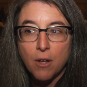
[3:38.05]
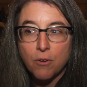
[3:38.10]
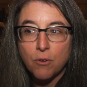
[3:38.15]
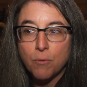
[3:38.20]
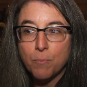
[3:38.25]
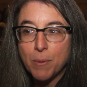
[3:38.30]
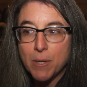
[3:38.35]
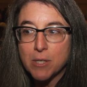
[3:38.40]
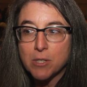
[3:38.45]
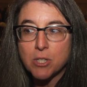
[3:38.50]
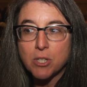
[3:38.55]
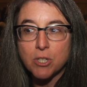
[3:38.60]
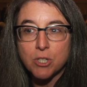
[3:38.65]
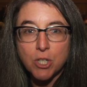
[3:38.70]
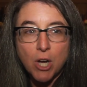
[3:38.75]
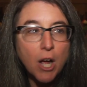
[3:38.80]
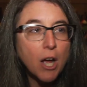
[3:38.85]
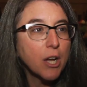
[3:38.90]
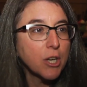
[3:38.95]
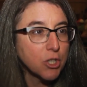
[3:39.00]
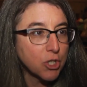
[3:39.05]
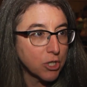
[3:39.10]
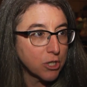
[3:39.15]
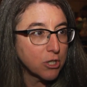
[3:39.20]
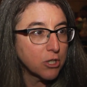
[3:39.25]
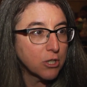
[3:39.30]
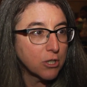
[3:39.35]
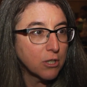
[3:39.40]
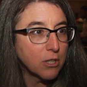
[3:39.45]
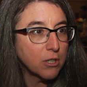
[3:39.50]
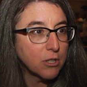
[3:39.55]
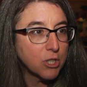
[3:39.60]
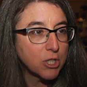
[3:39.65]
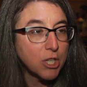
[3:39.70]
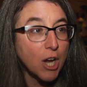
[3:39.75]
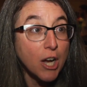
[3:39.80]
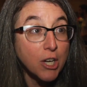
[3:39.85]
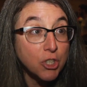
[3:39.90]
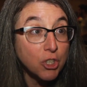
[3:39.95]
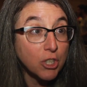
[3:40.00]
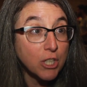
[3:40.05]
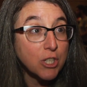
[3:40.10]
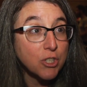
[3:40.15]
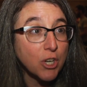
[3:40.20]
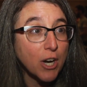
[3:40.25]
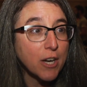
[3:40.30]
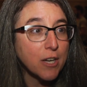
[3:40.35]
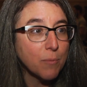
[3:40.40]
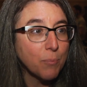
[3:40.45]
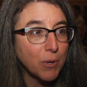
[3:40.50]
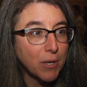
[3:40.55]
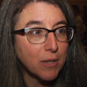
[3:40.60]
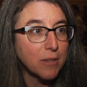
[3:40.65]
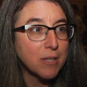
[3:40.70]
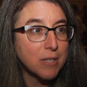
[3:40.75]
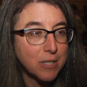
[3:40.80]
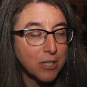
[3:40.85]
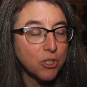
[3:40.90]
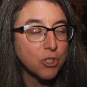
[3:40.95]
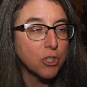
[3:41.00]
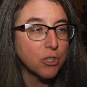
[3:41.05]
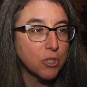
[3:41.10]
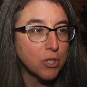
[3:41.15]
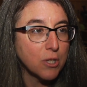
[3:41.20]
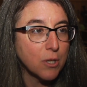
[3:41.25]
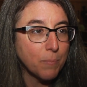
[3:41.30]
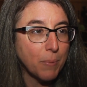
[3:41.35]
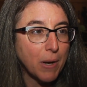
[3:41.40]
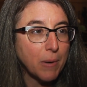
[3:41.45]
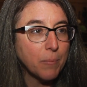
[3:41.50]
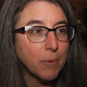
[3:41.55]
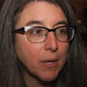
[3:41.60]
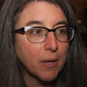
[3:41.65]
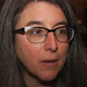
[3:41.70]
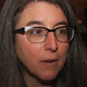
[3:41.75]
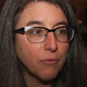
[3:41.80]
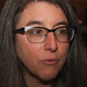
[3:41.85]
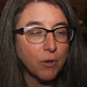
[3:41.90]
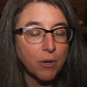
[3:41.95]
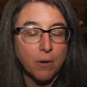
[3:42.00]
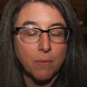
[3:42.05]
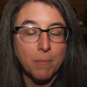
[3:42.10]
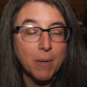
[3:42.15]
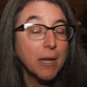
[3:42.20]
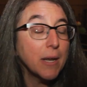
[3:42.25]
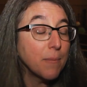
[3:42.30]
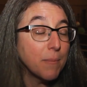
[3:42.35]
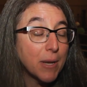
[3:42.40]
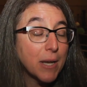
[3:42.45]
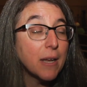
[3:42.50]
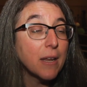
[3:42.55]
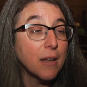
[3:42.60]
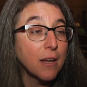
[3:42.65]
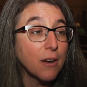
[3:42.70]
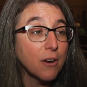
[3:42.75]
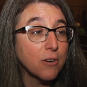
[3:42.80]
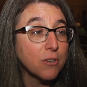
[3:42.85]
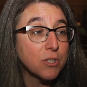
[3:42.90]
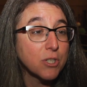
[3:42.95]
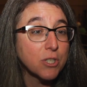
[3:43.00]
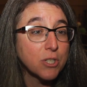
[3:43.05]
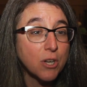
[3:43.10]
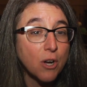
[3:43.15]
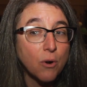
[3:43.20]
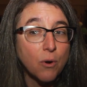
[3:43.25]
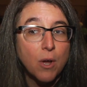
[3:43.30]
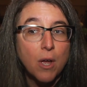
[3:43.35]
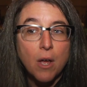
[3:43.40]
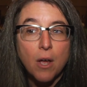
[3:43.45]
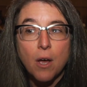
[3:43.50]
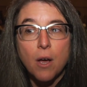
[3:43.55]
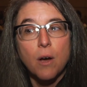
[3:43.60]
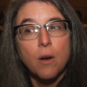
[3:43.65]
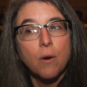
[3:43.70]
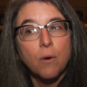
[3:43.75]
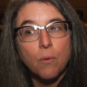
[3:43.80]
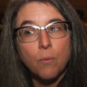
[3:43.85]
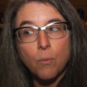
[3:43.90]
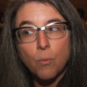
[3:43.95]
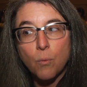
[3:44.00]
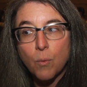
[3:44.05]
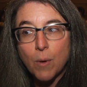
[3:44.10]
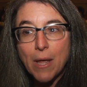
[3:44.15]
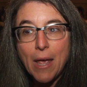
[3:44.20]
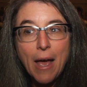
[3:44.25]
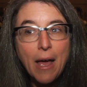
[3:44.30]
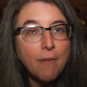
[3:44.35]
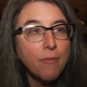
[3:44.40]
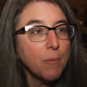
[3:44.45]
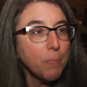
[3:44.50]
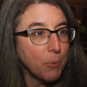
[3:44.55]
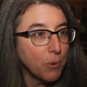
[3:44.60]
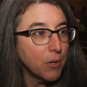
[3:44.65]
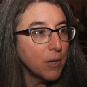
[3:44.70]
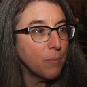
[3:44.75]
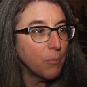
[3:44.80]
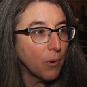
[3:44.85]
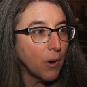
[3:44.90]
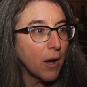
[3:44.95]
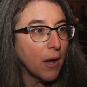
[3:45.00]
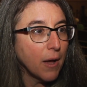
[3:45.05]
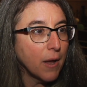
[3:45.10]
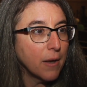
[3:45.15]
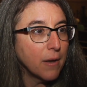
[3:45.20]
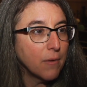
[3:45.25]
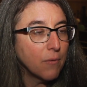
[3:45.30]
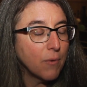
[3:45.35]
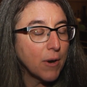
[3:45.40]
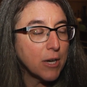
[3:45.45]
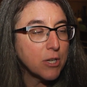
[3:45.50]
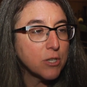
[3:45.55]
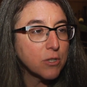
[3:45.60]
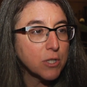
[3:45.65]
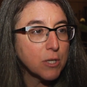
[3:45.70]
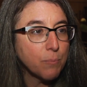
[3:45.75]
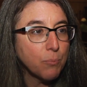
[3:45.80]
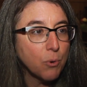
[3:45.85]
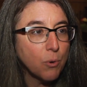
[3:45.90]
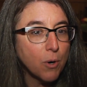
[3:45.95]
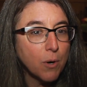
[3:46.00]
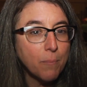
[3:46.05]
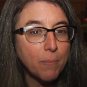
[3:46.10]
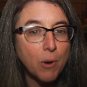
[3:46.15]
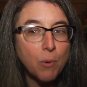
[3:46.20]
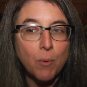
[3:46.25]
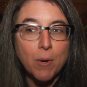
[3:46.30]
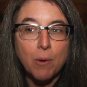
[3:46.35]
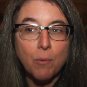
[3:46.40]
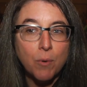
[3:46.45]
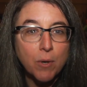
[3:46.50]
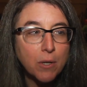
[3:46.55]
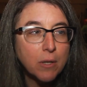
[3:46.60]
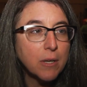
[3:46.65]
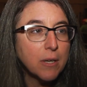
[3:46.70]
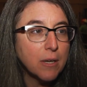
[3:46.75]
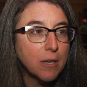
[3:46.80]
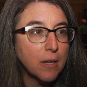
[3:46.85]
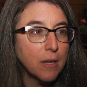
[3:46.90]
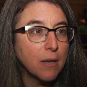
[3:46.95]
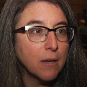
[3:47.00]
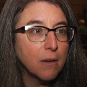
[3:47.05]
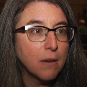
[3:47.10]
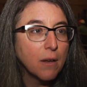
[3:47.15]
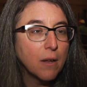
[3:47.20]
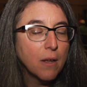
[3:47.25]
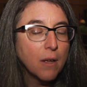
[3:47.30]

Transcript: who've been staunchly trying to bring this issue to the public for many, many years. So we have a pretty broad range of support, but we really need